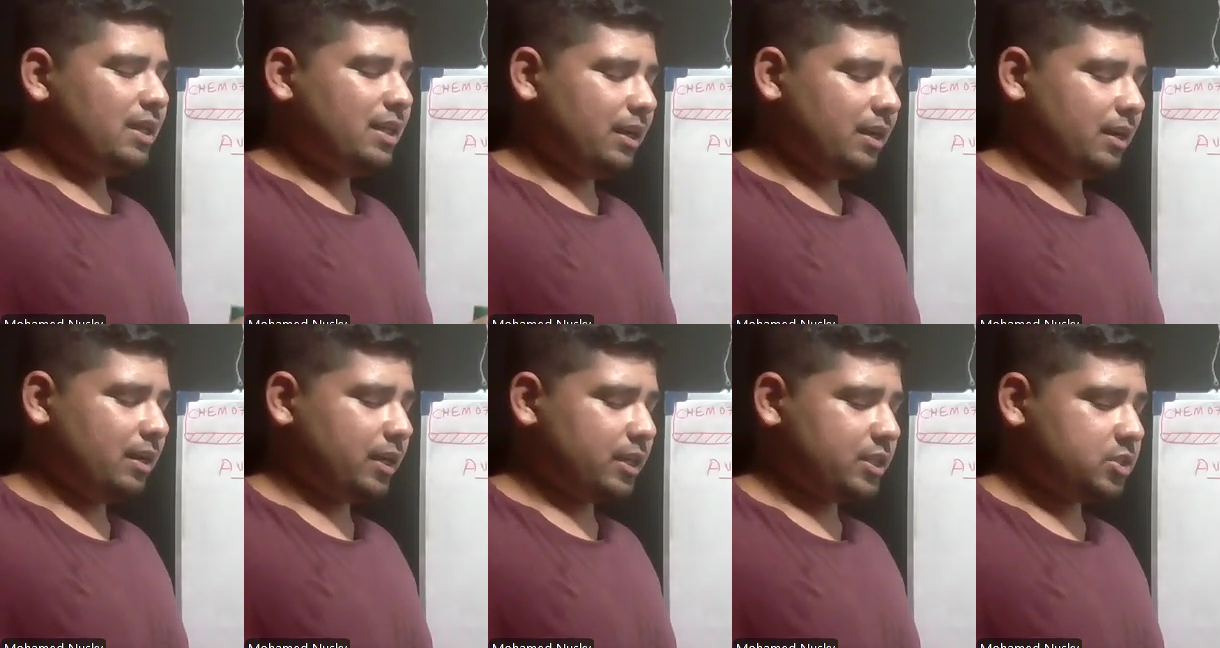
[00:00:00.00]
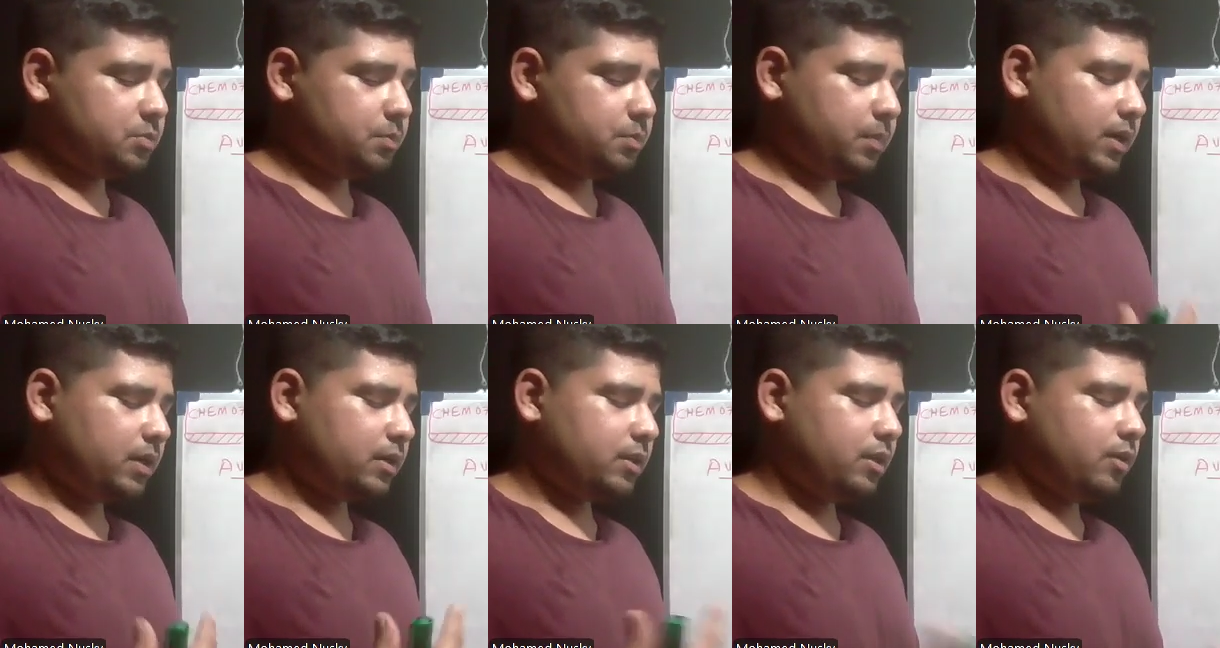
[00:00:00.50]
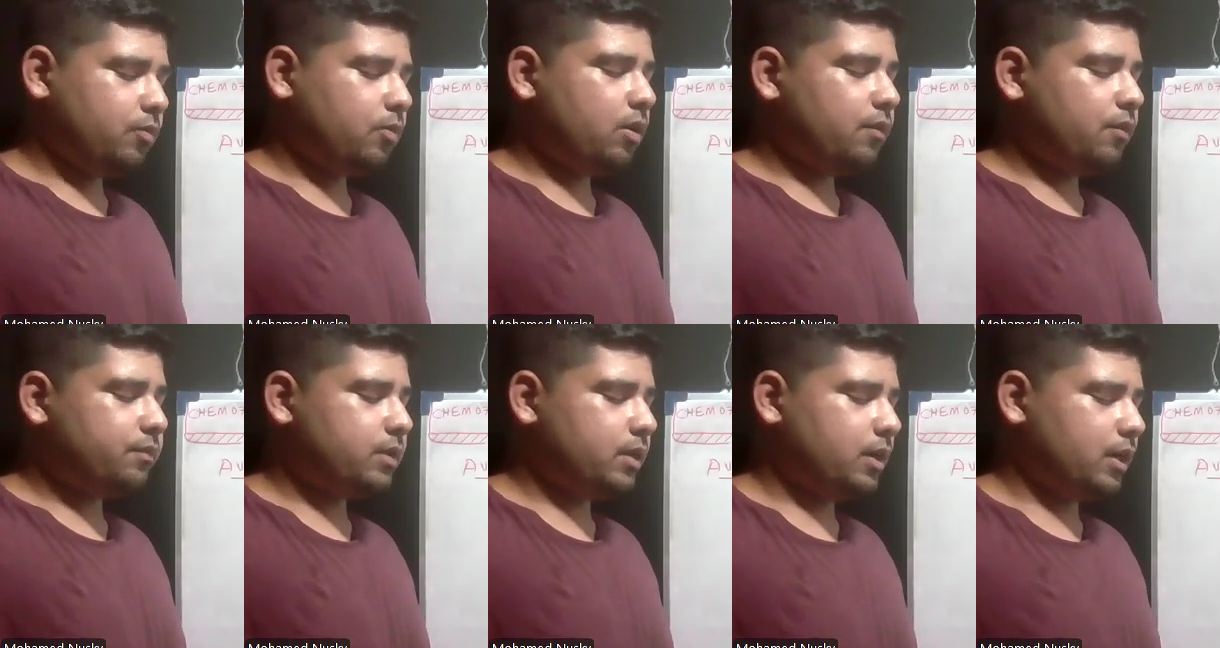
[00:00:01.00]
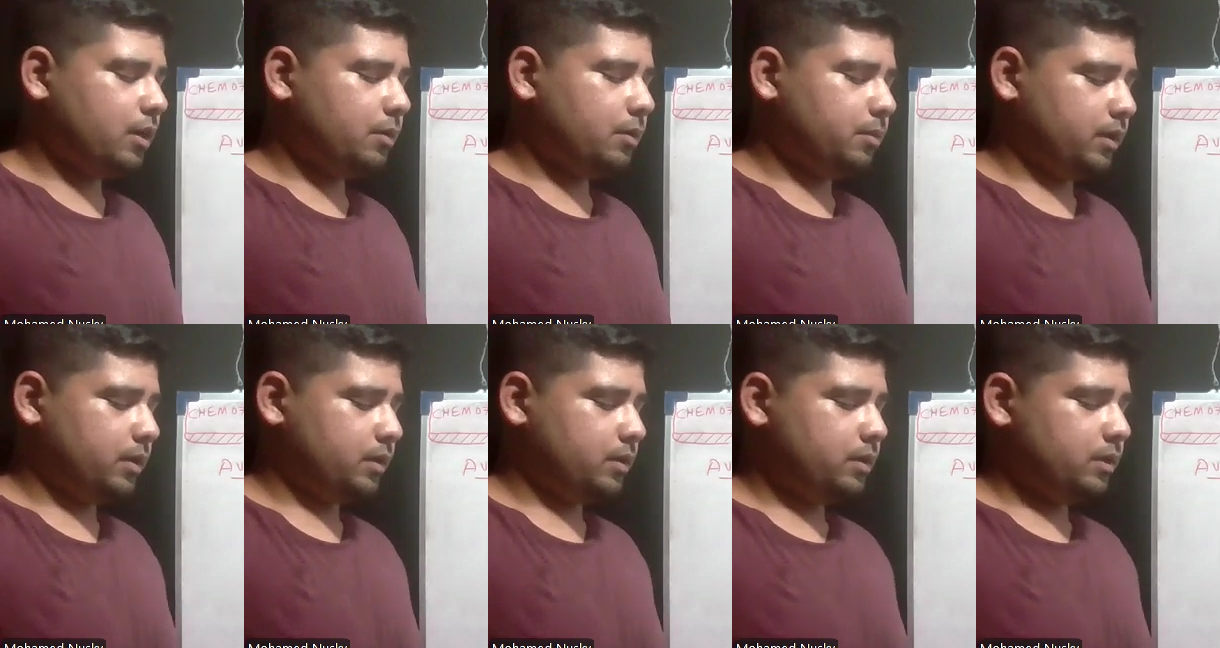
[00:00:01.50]
irrespective of the
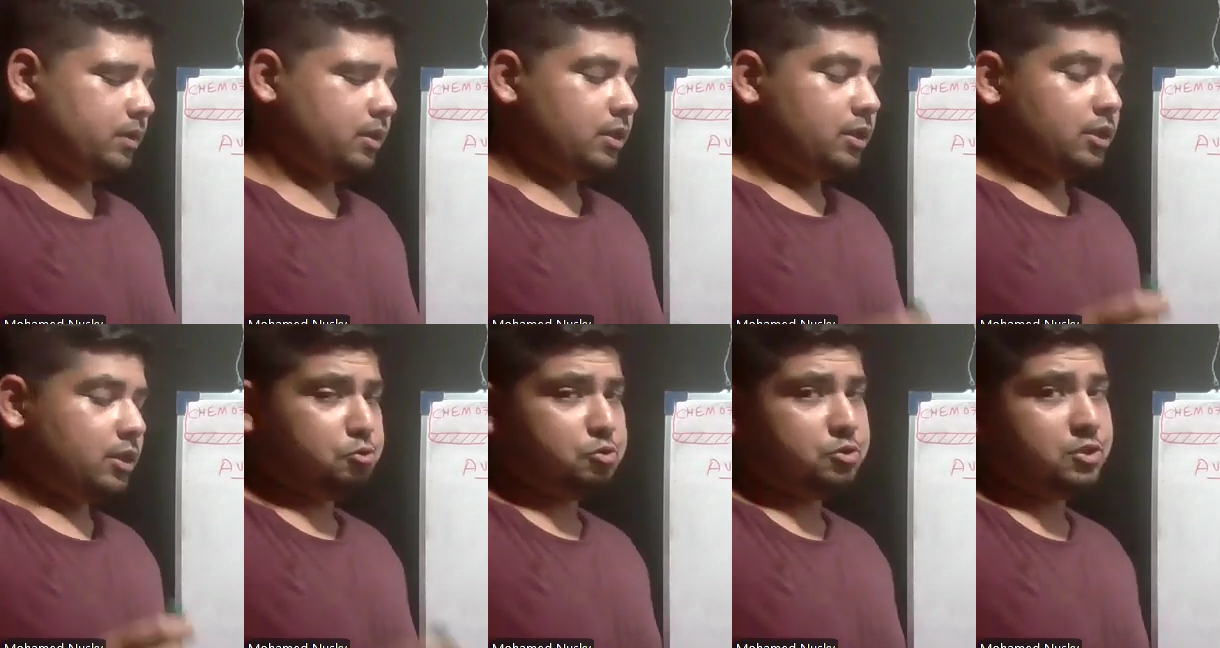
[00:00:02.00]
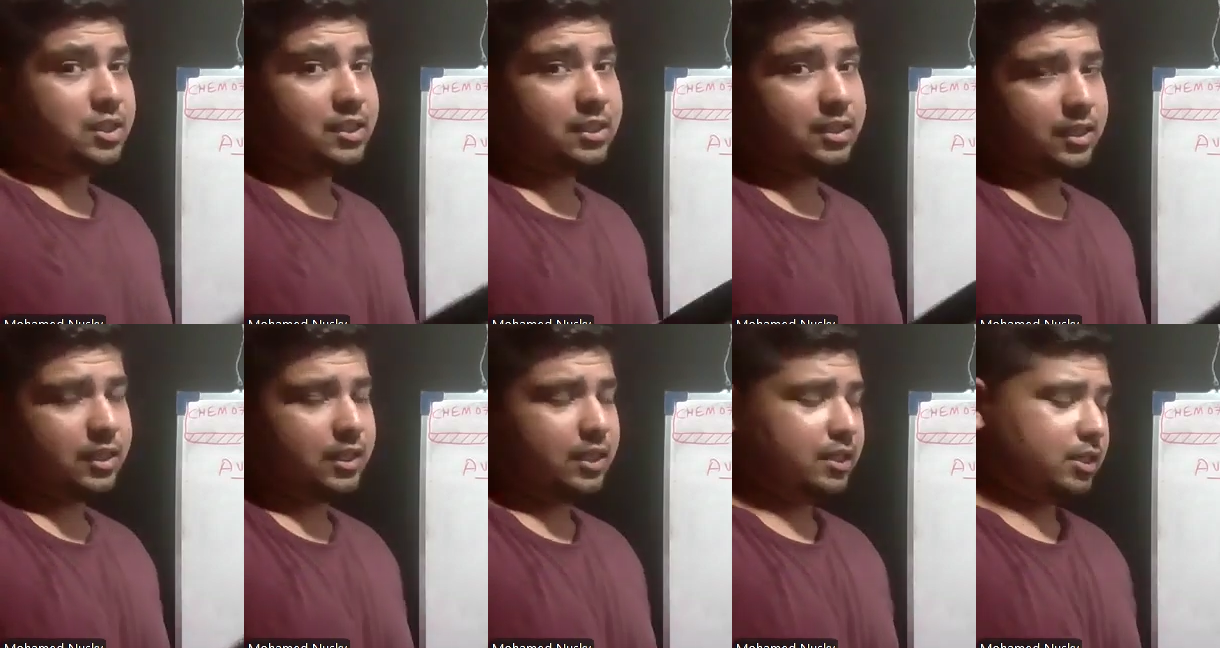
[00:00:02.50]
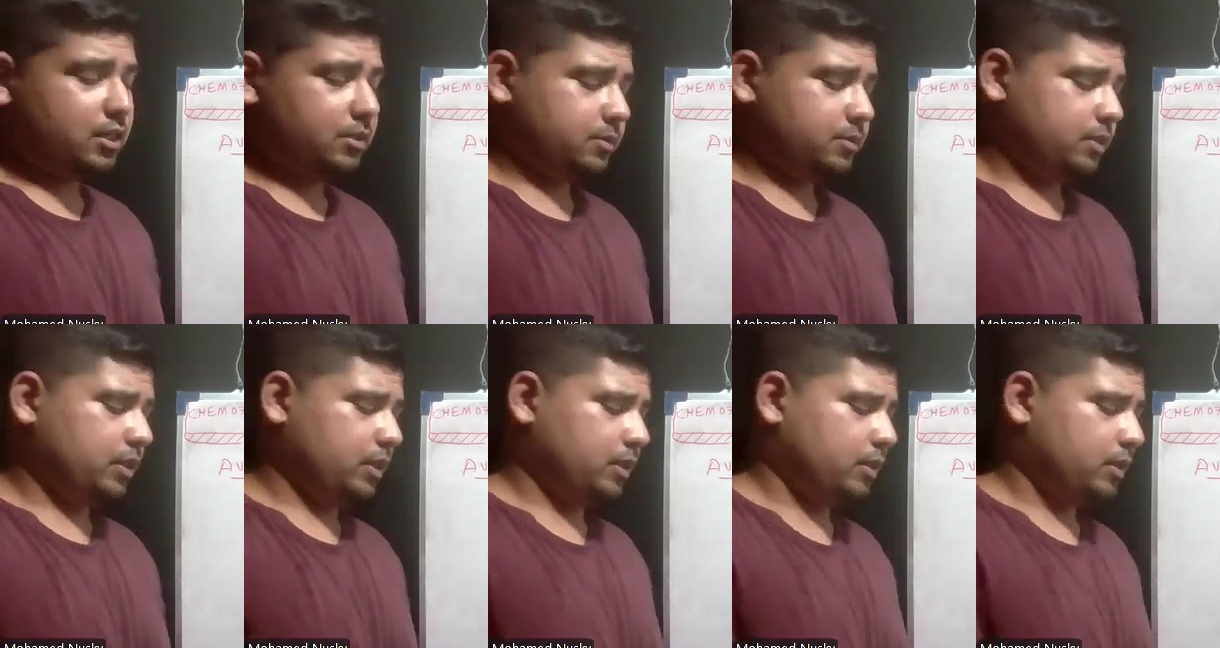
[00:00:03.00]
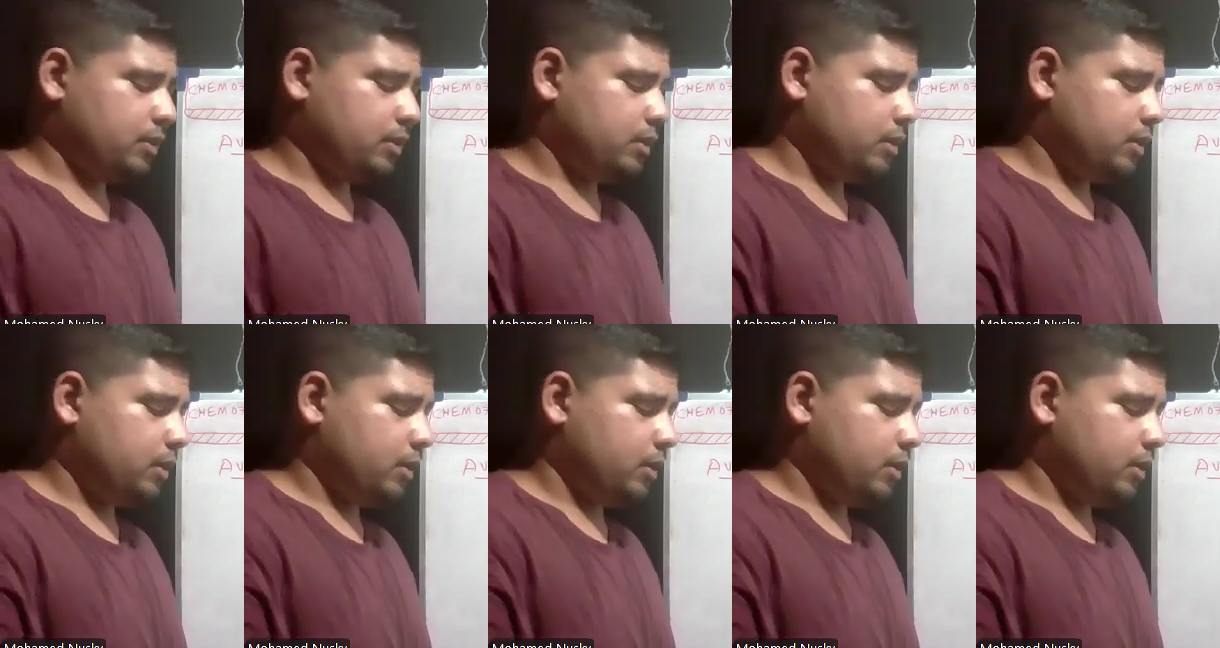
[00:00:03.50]
element. You see the key terms here.